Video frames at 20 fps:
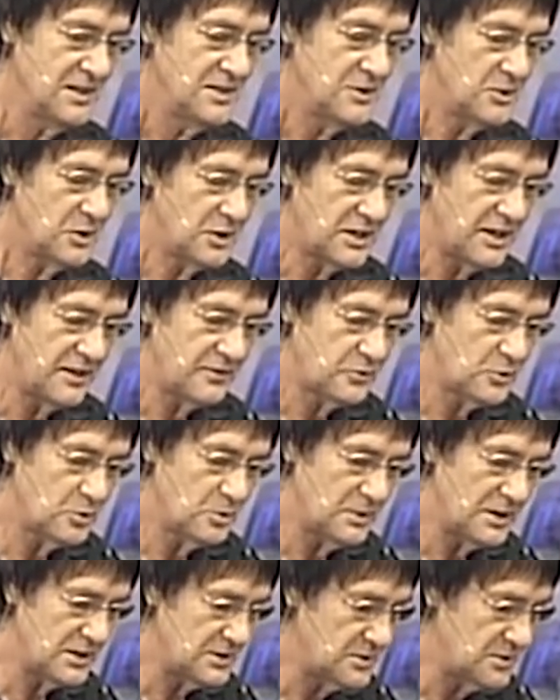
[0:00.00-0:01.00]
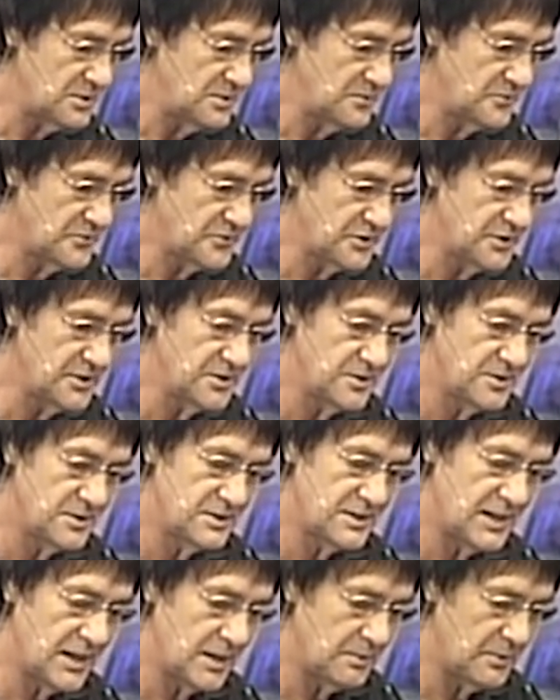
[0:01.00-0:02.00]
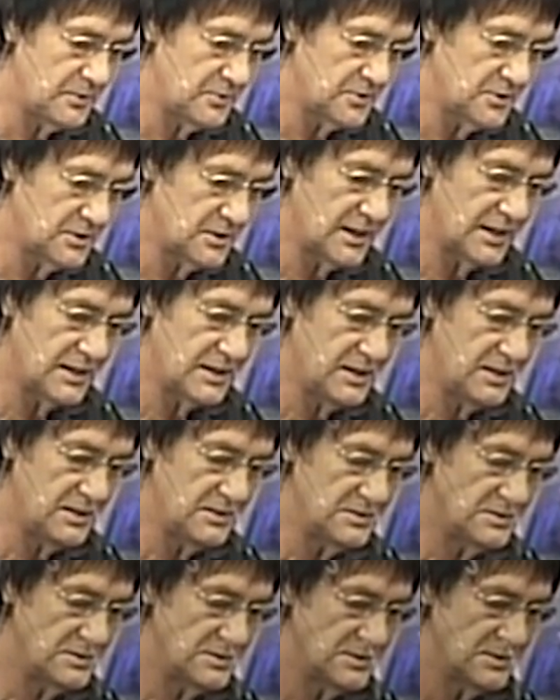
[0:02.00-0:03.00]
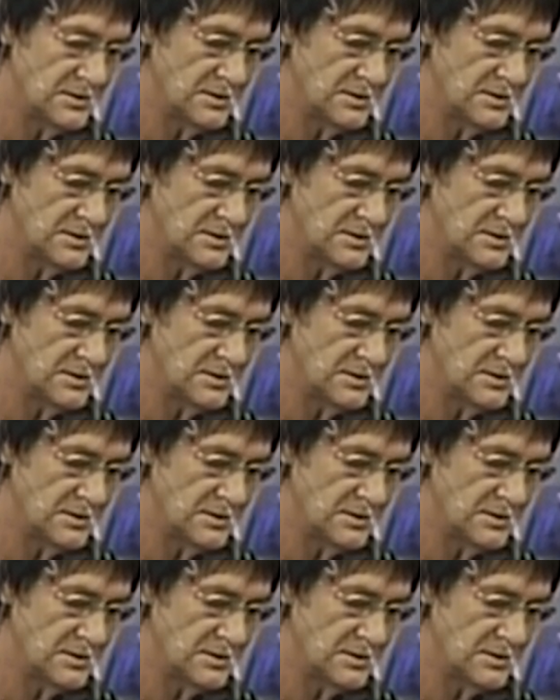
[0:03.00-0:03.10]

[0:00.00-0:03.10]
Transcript: Your gift will make room for you to stand before great king.